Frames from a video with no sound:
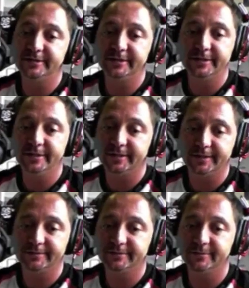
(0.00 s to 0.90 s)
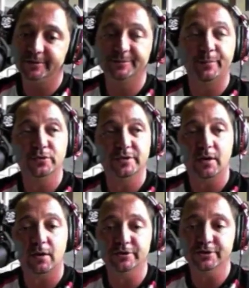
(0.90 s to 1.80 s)
you see, I should be a sports
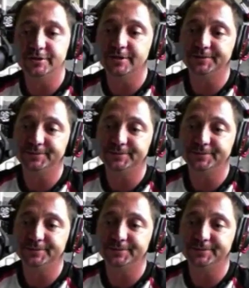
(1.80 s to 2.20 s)
psychologist.